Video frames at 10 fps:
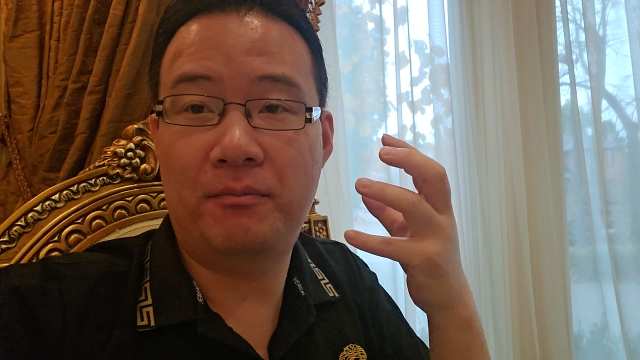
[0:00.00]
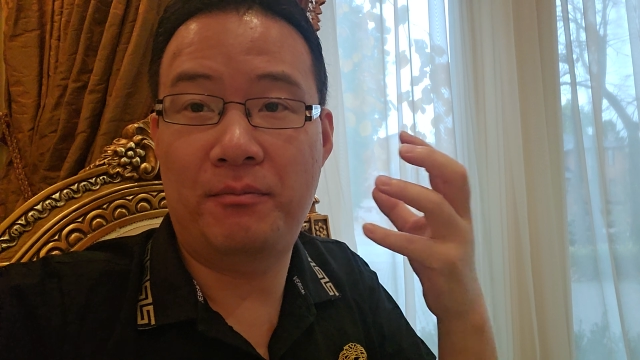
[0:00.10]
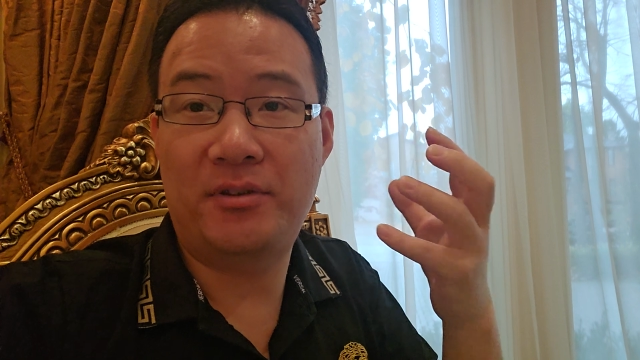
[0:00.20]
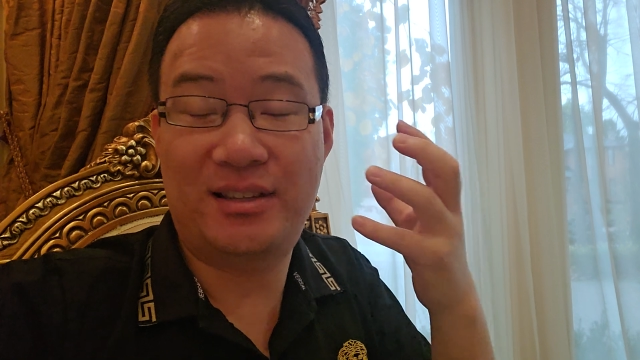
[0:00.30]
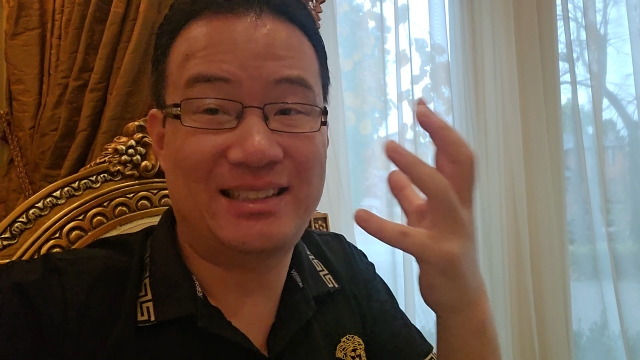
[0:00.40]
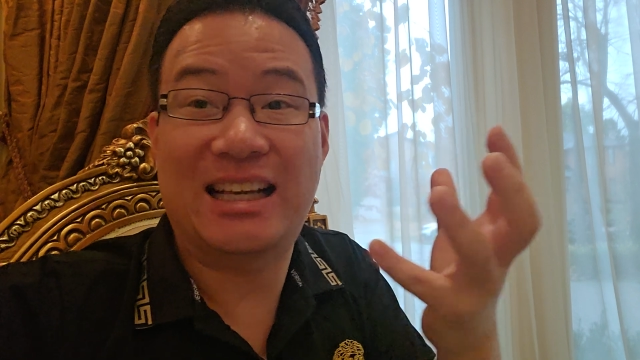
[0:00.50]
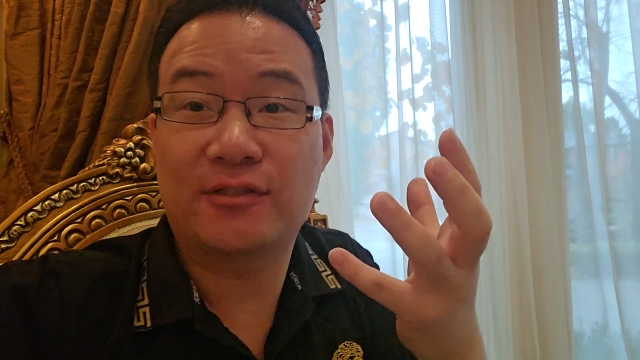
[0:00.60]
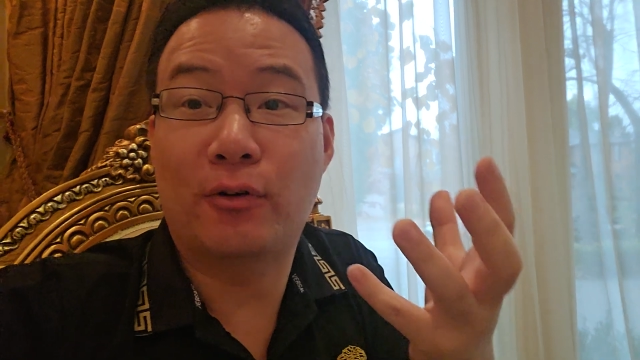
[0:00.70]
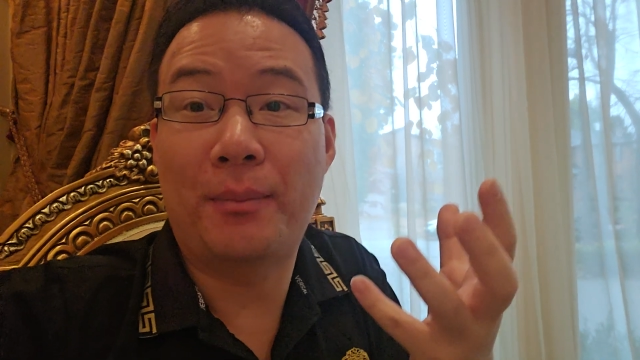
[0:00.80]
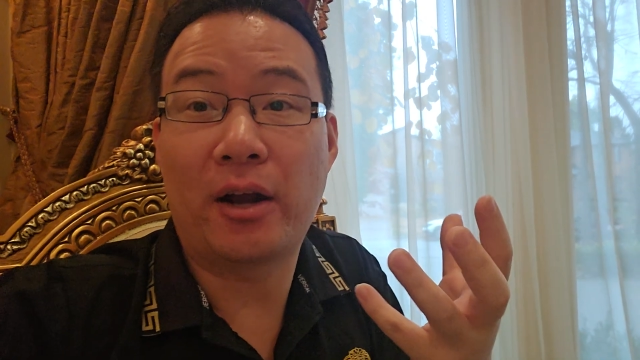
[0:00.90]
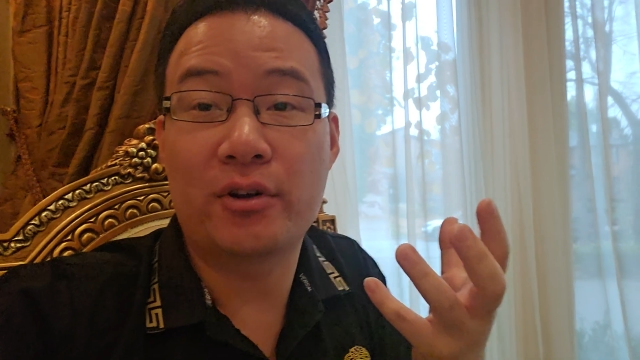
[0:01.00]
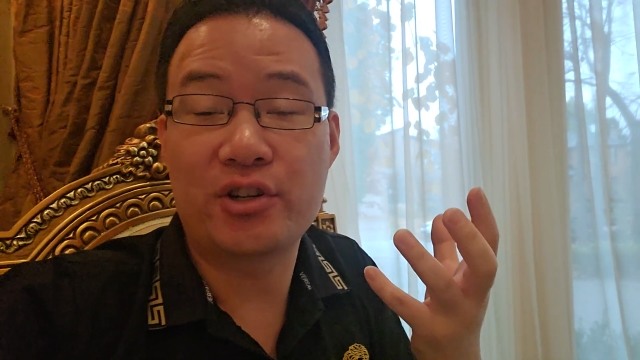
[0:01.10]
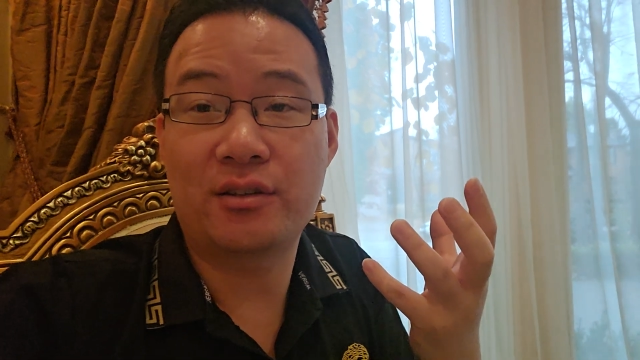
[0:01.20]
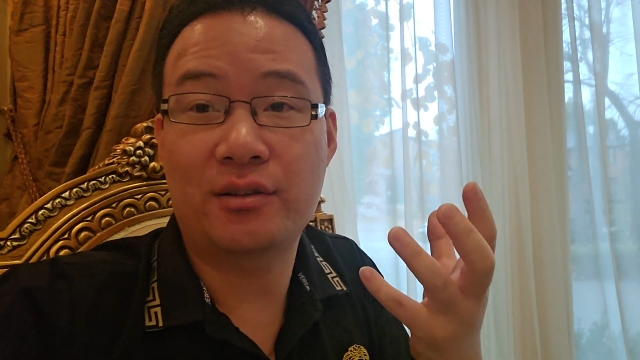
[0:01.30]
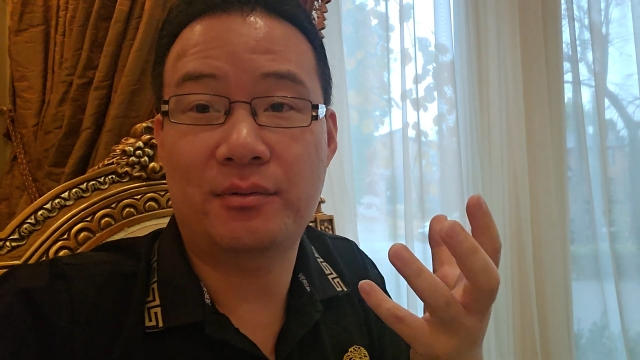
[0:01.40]
successful
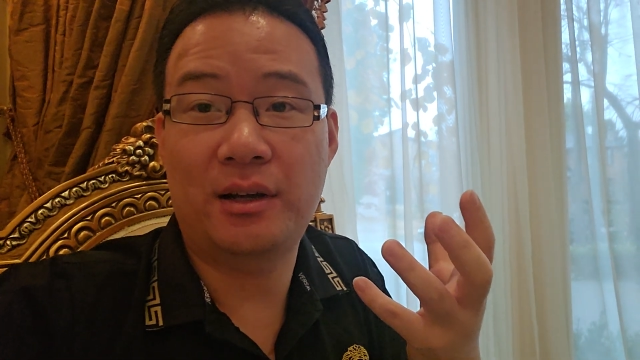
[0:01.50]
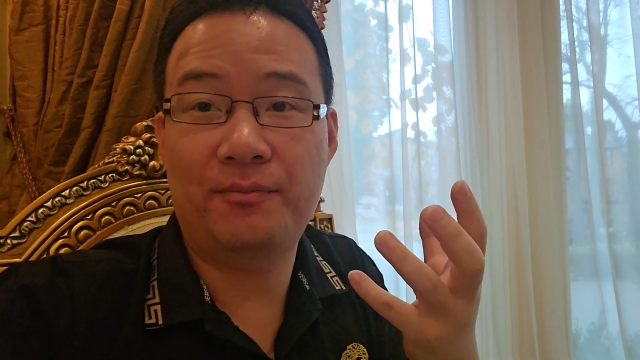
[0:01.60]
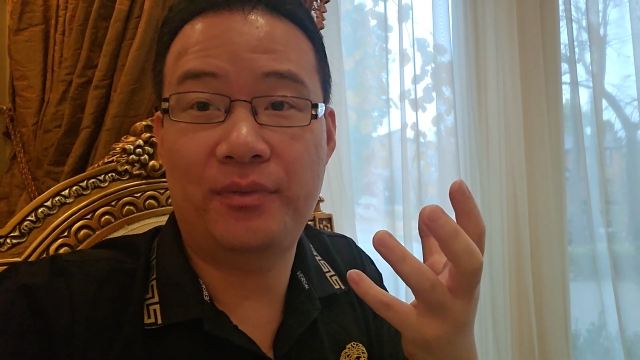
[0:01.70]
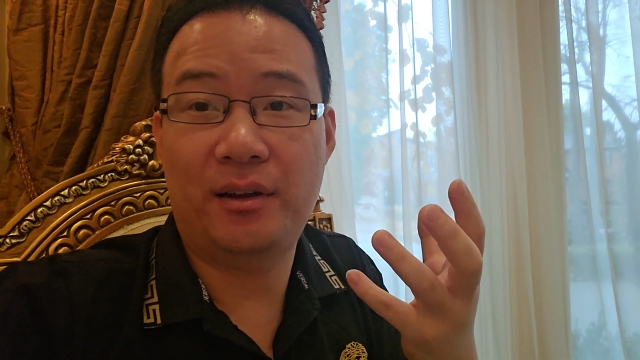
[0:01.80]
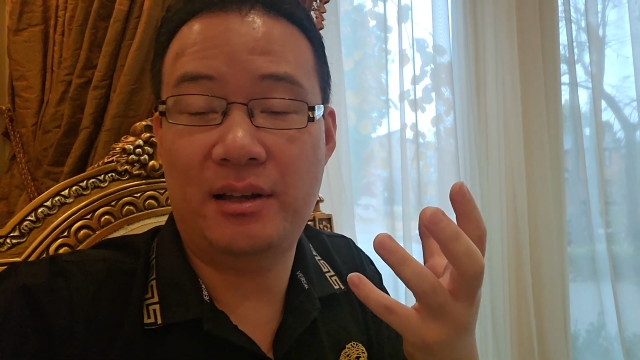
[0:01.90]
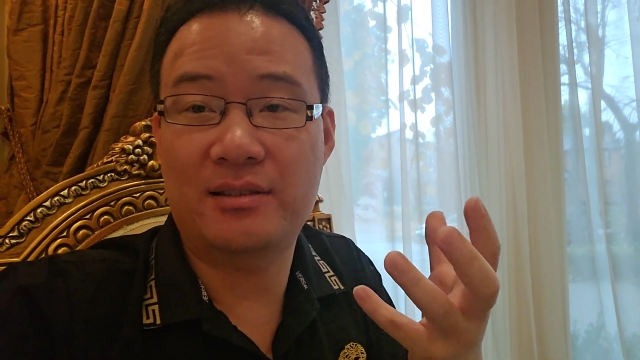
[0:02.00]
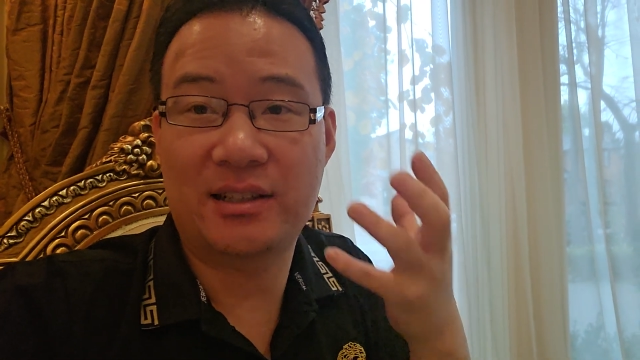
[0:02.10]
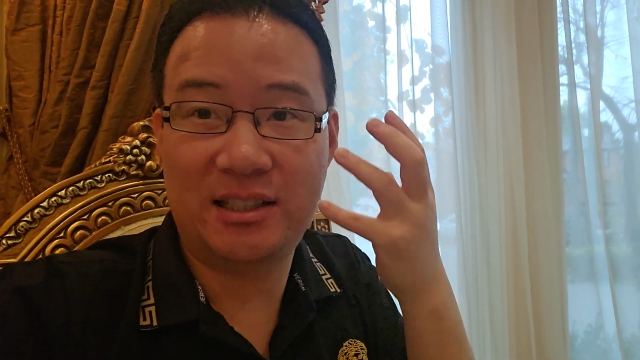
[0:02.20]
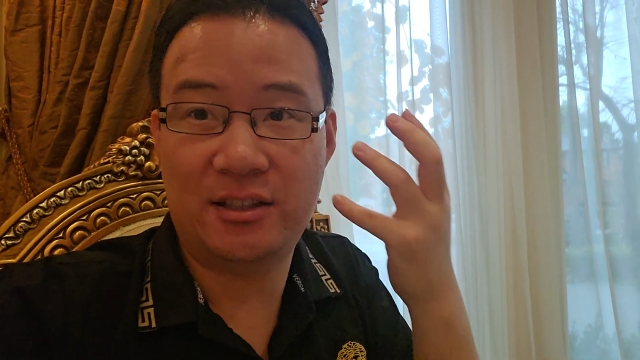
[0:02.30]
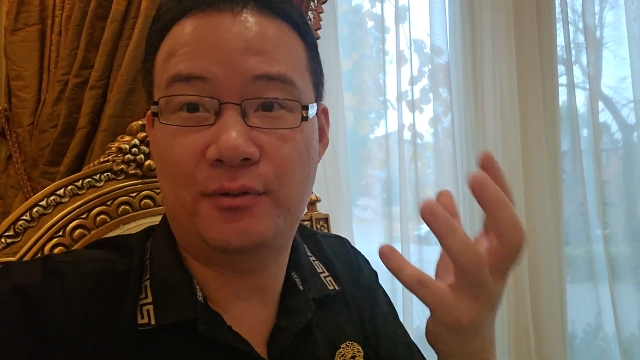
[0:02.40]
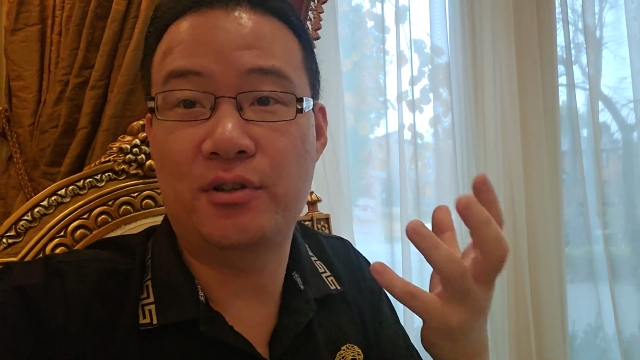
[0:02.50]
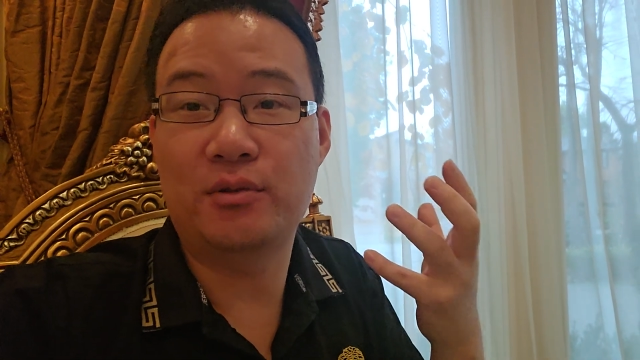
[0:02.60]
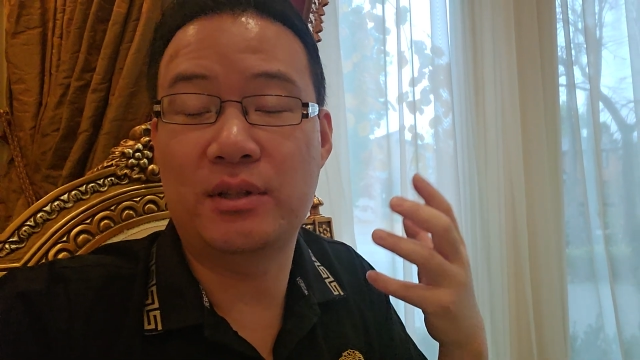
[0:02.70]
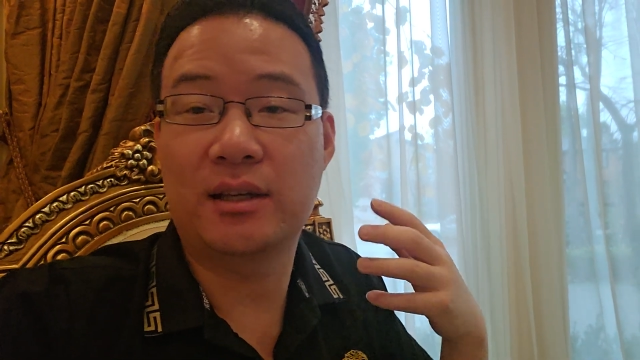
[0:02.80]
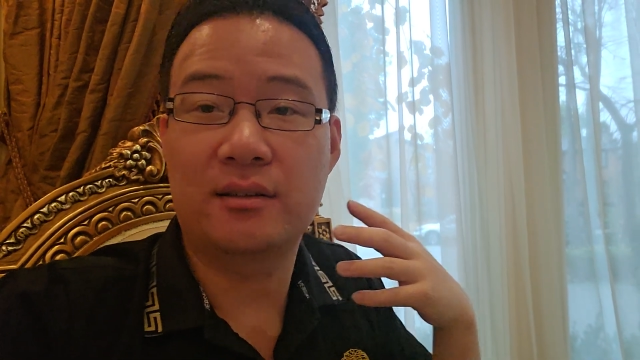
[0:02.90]
marriages, right, and successful
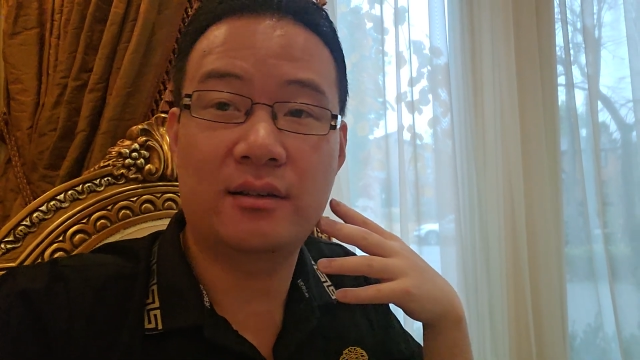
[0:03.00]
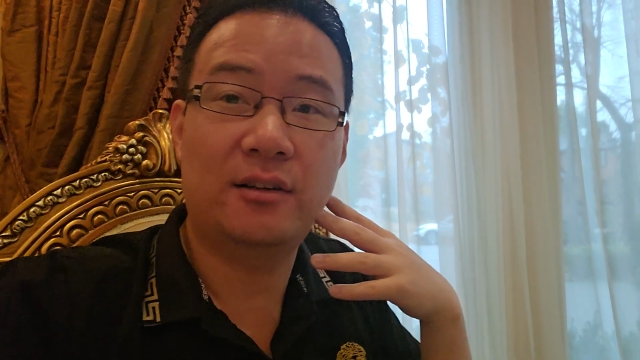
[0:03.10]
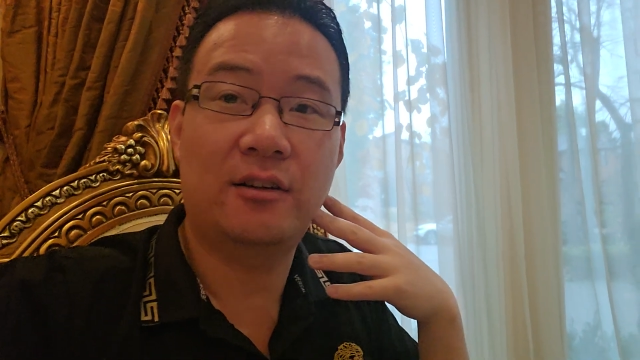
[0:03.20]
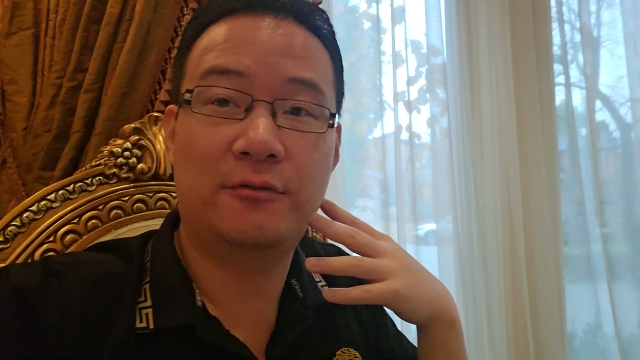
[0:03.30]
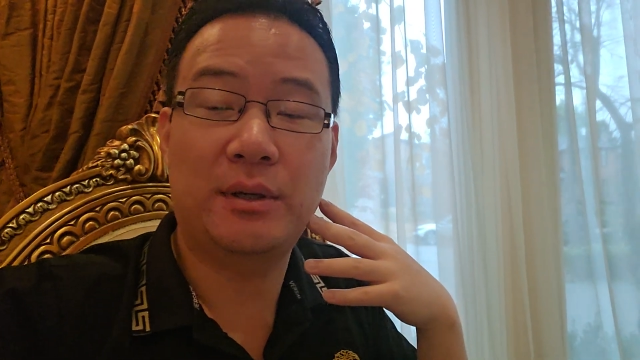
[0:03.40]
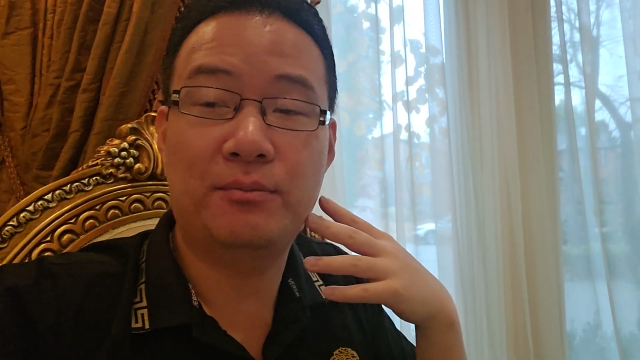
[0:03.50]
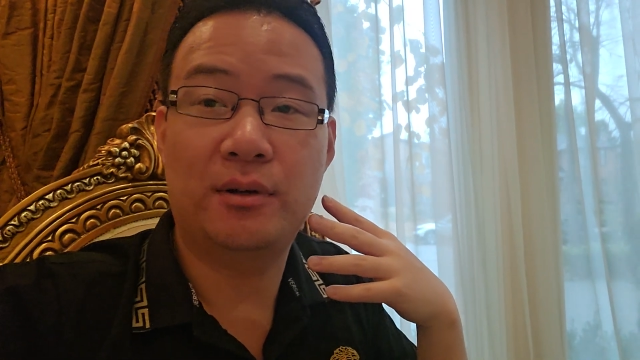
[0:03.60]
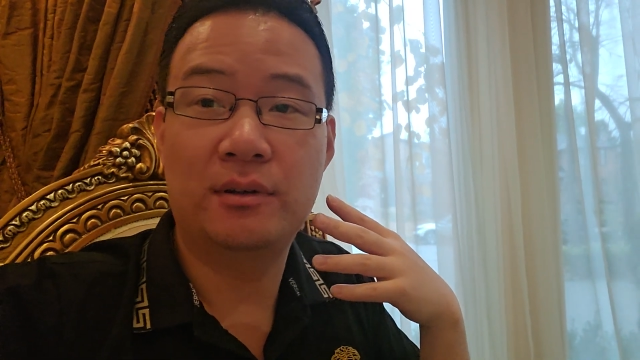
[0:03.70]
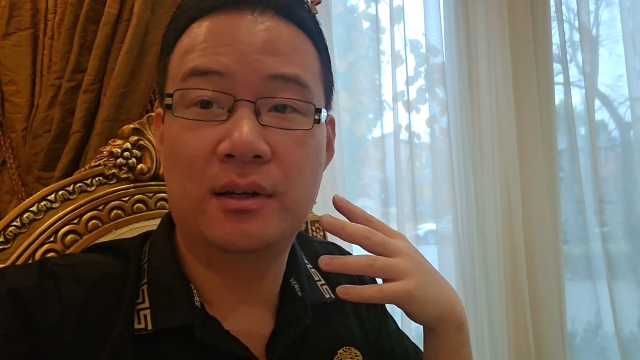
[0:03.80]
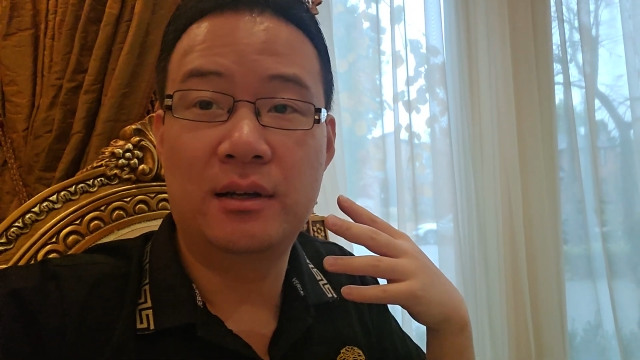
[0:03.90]
unions of people,